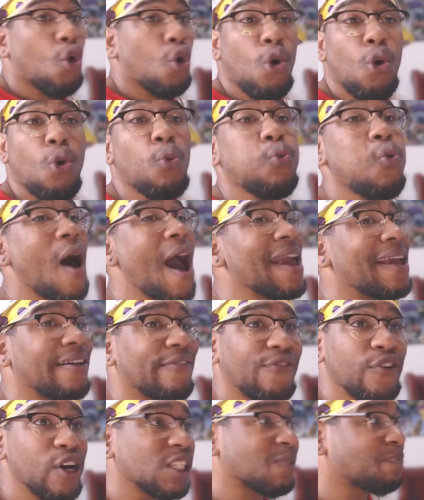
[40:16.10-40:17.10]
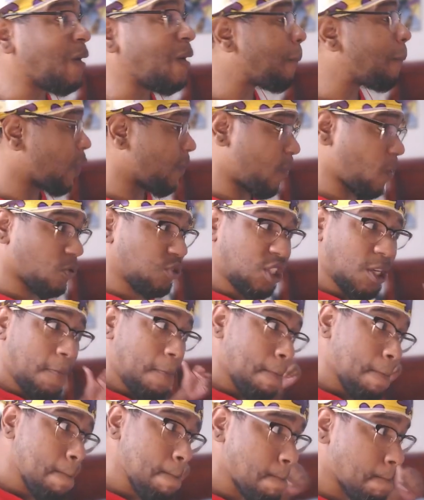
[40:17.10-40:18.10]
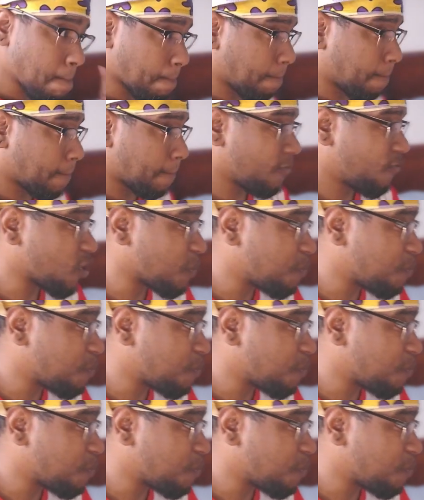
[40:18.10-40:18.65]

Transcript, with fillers: right for his bumper, bro. She, for the